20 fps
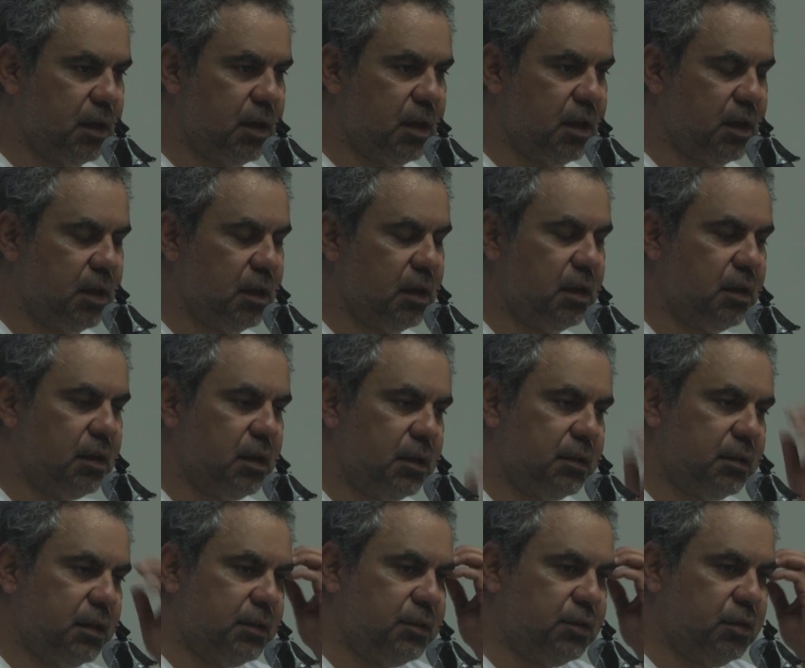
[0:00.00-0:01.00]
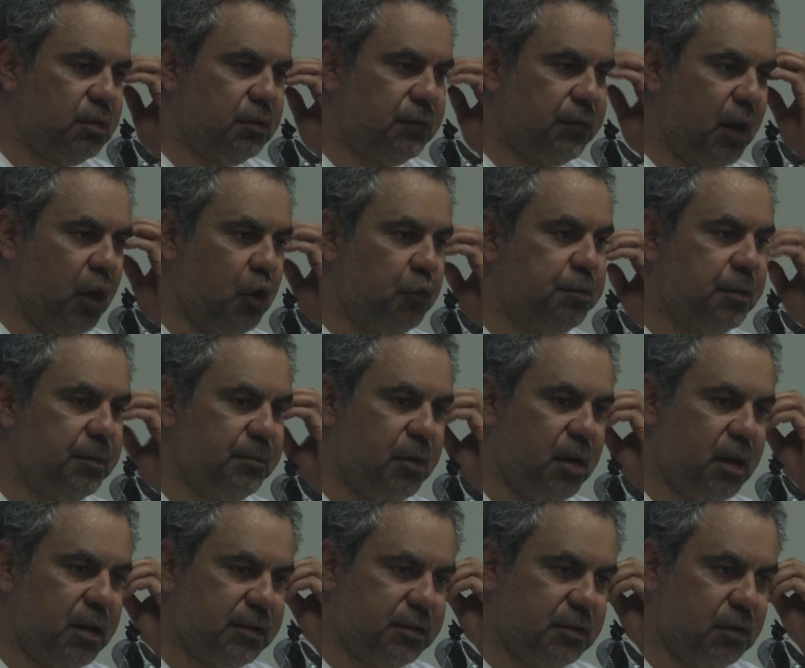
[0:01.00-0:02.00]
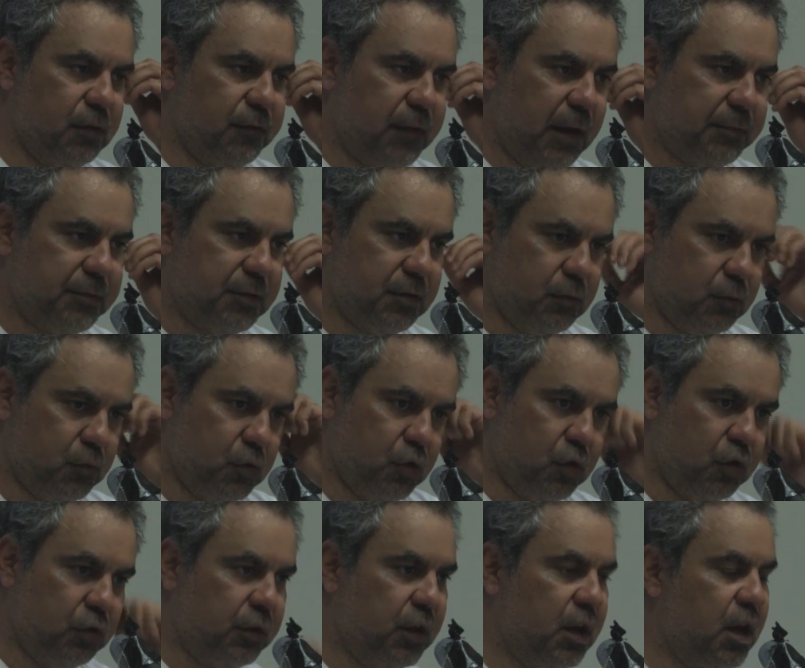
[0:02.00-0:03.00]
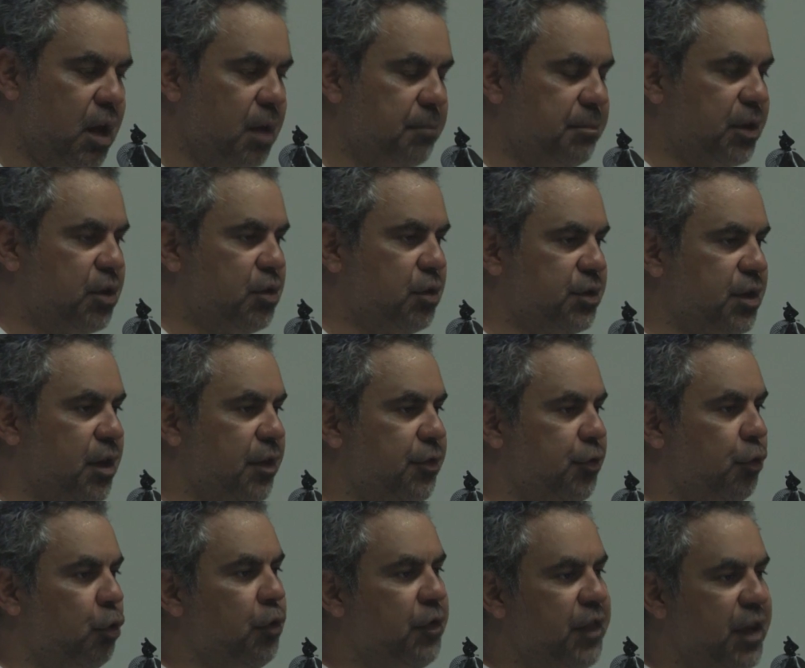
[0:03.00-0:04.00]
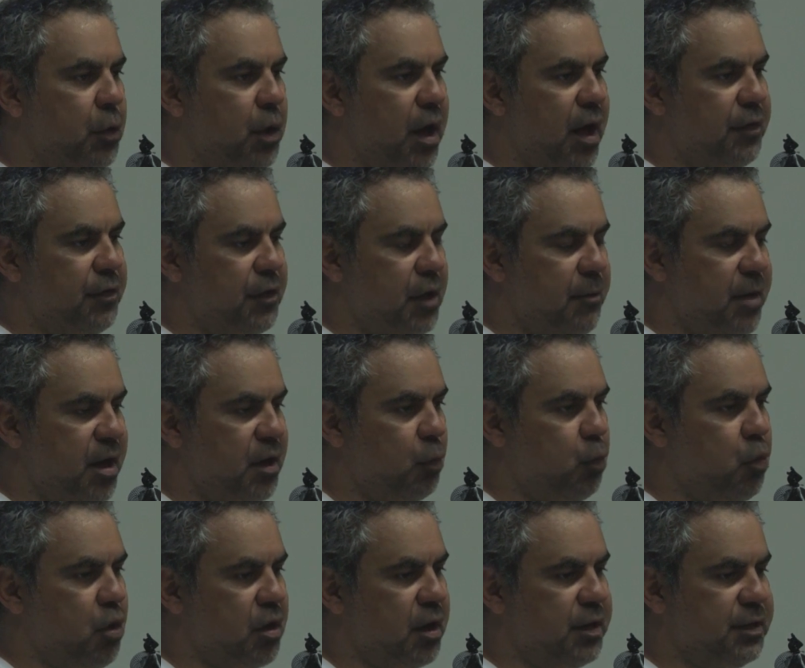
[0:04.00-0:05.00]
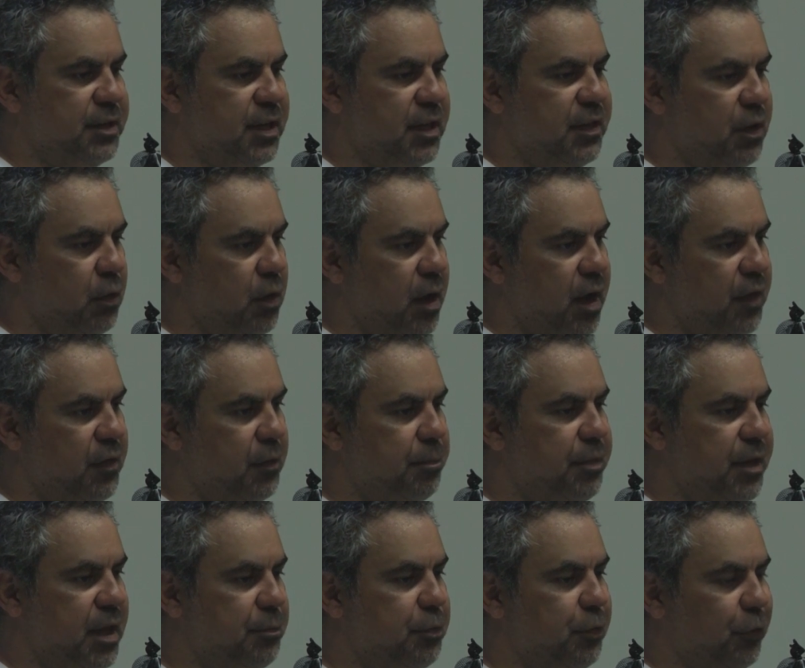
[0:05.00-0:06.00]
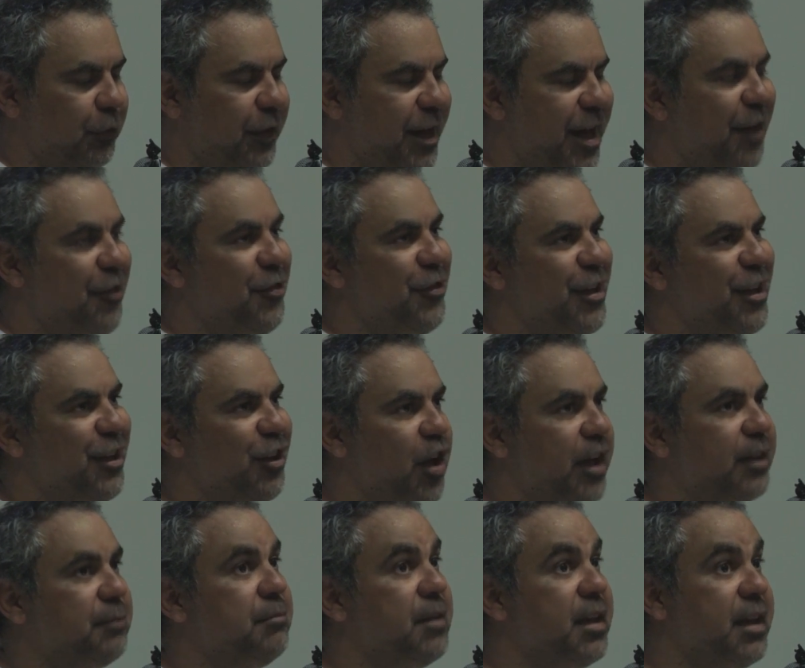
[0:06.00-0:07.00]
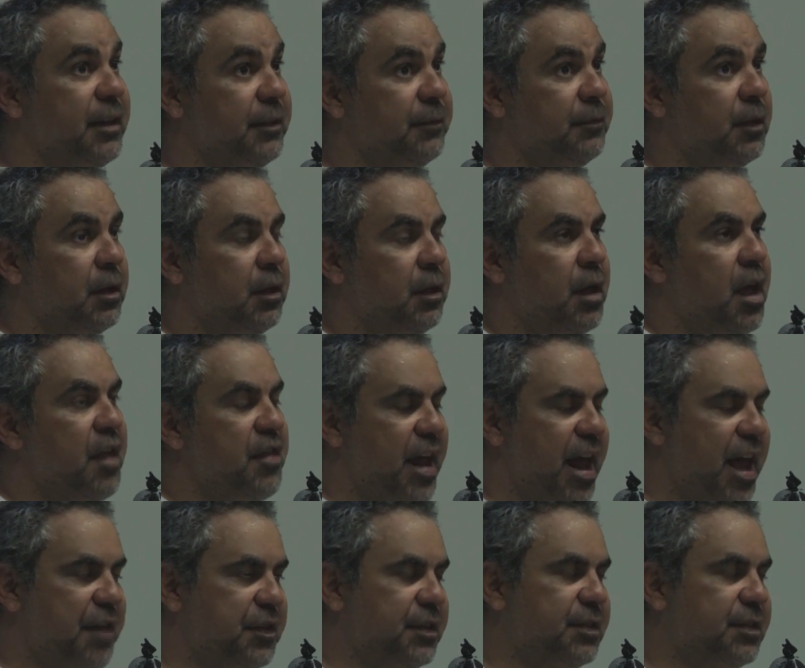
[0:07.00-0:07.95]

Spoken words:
it sort of opened myself up to the world, because I thought no matter what I did, there were other people out there like me that had